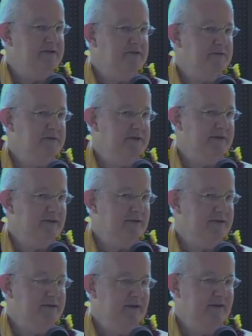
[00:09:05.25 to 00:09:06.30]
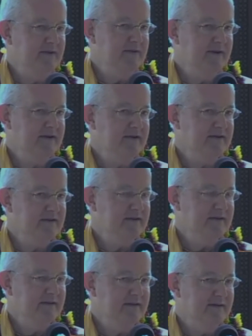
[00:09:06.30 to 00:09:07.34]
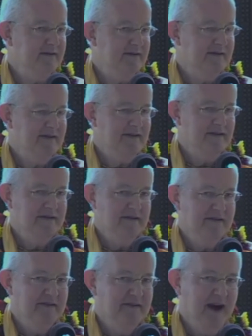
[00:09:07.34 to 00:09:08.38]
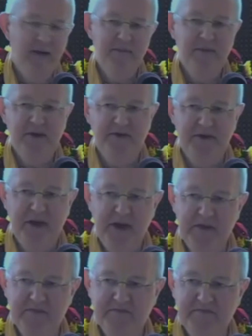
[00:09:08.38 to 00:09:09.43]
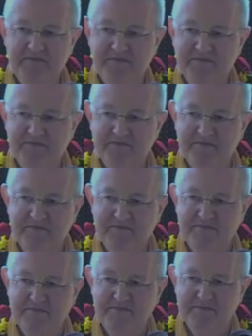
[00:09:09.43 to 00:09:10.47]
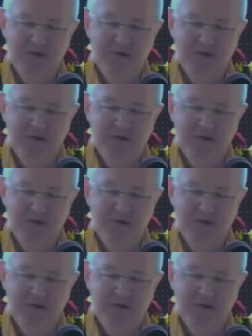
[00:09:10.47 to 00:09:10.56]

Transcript: with Lord Shiva was, I'm better than him. Look at